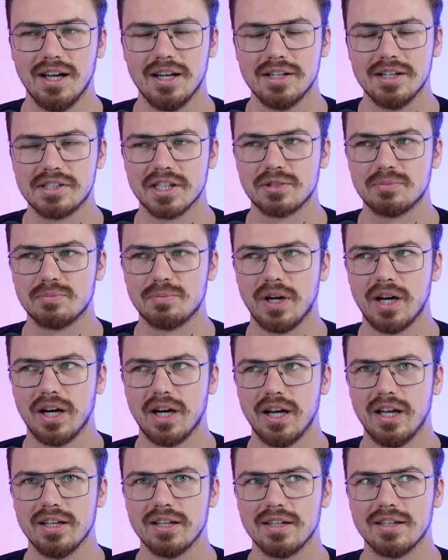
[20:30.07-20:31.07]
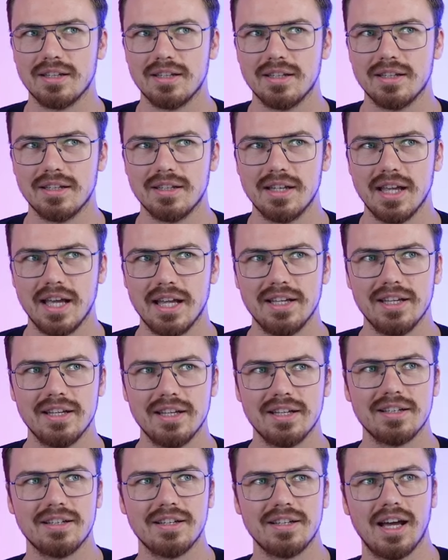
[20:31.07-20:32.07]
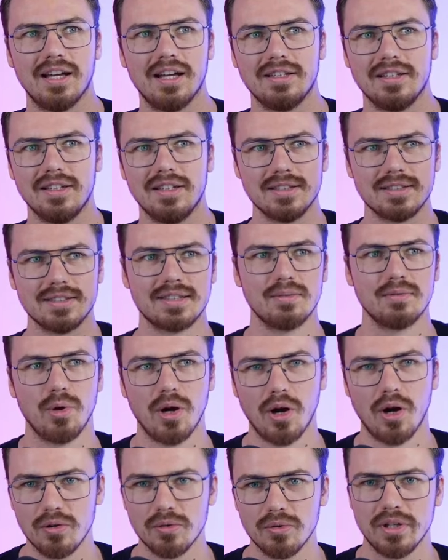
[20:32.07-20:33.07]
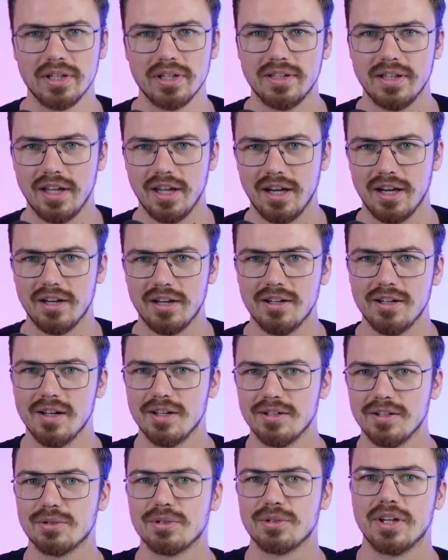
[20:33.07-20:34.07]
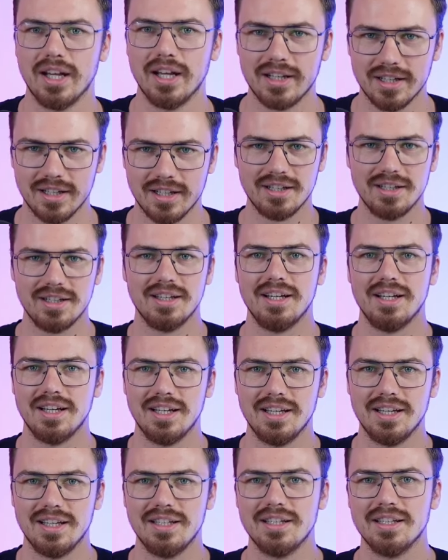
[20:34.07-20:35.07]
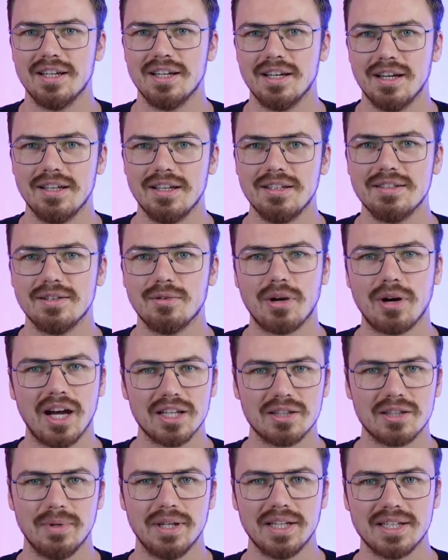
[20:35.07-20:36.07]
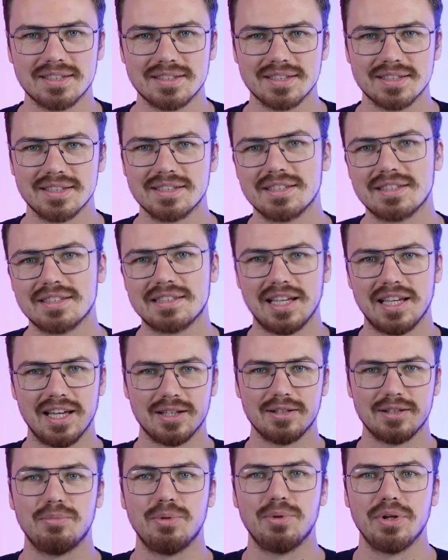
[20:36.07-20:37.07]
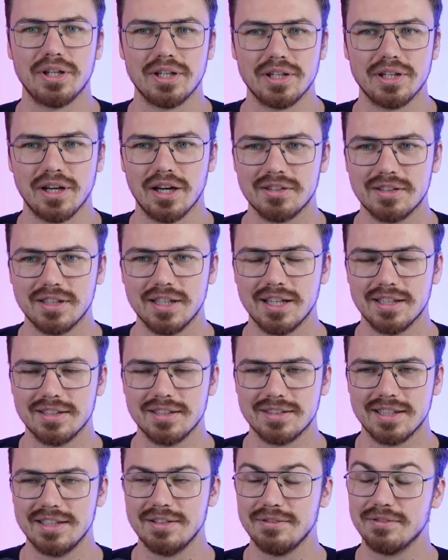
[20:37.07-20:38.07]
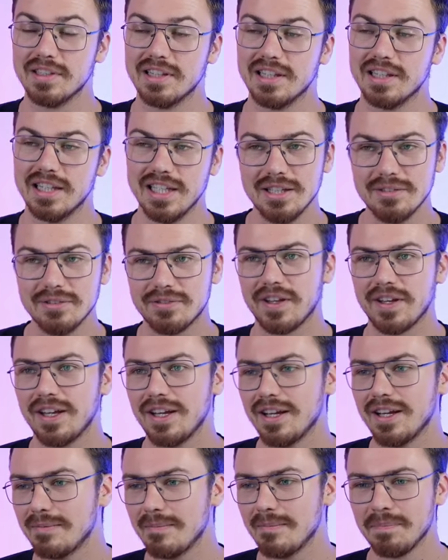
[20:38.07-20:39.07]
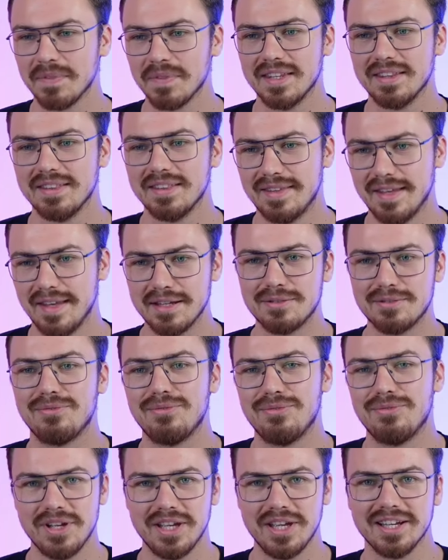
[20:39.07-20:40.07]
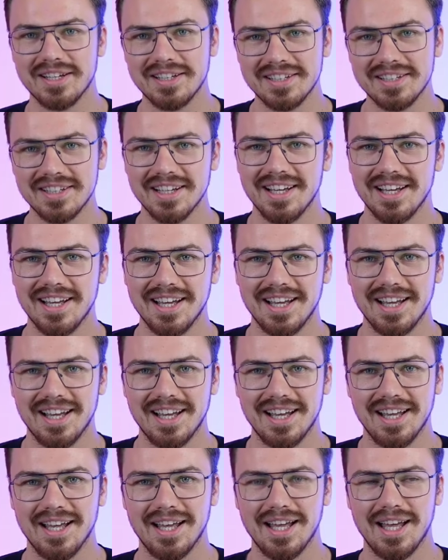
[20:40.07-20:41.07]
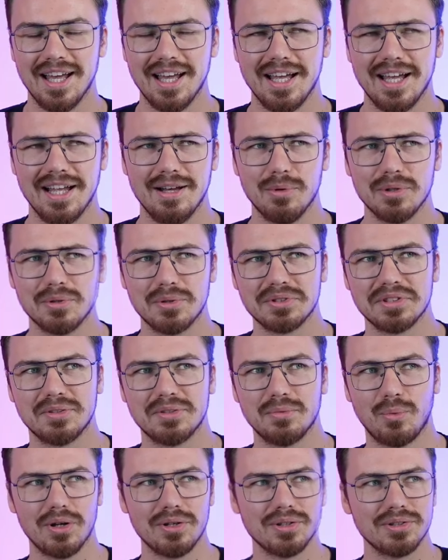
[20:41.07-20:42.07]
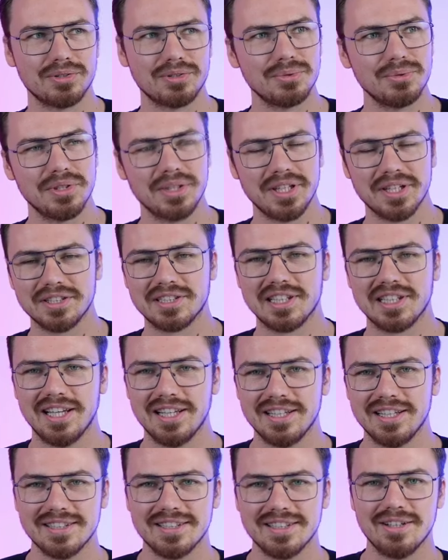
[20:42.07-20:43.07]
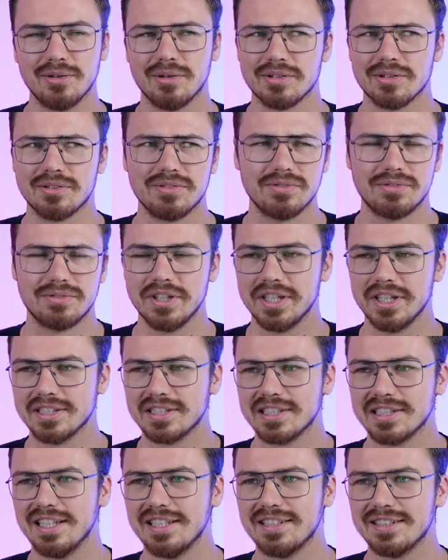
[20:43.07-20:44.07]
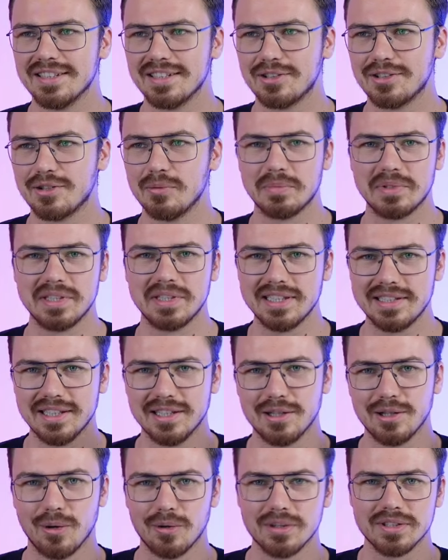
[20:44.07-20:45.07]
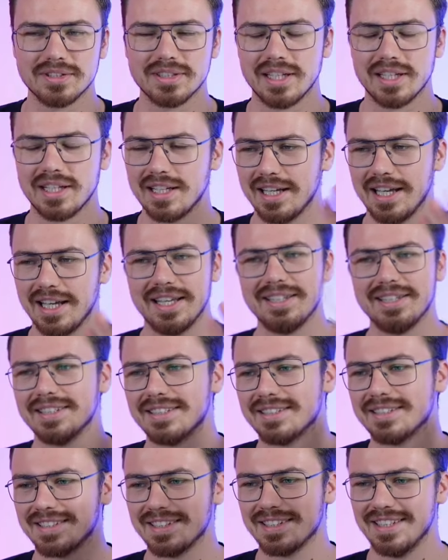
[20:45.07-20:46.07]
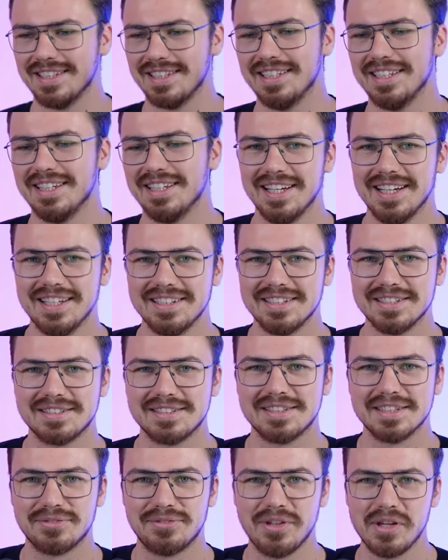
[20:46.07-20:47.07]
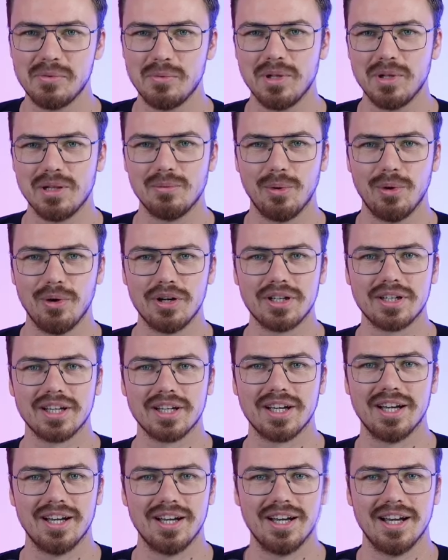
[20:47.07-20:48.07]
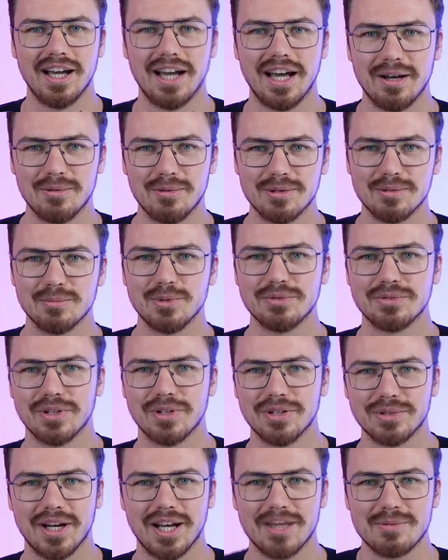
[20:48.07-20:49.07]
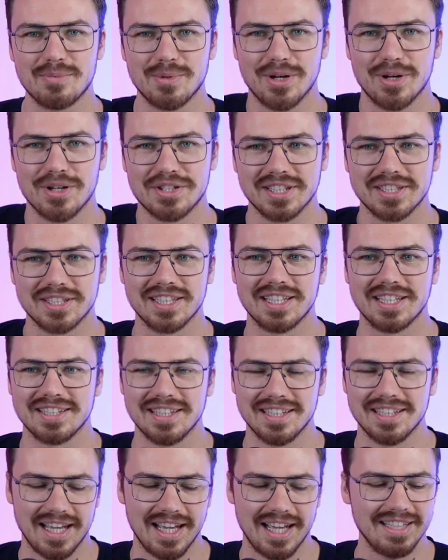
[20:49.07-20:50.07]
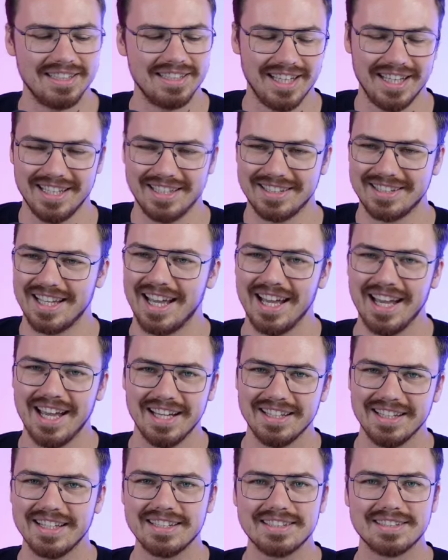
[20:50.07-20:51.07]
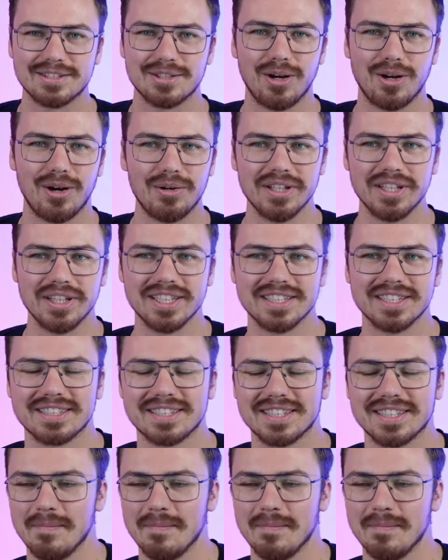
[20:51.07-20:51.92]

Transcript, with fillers: just by getting the ideas that were already there together in the right mix and just like putting it out there, and then even leaving that thing, what was it, 1 or 2 years later or 3 years later, completely alone and saying like, hey, this thing will work. I will move on to other projects. Like that story is.